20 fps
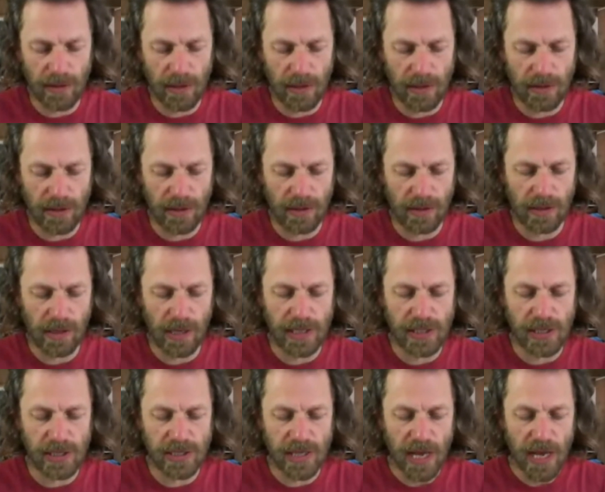that
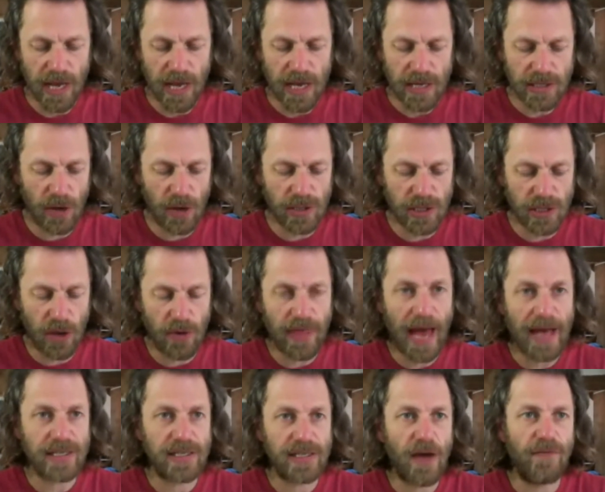it's just so
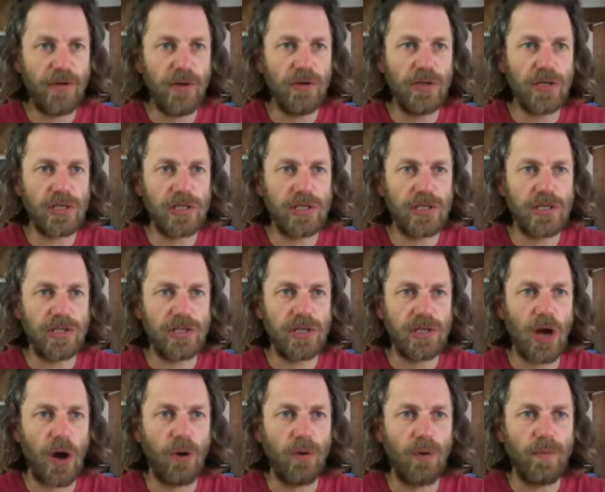that stuff you just
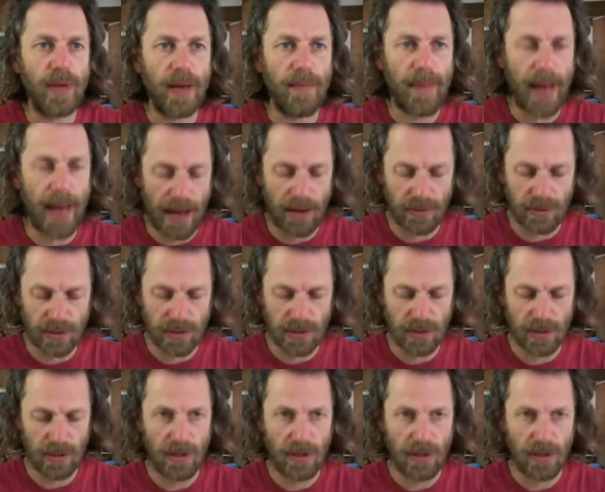told me about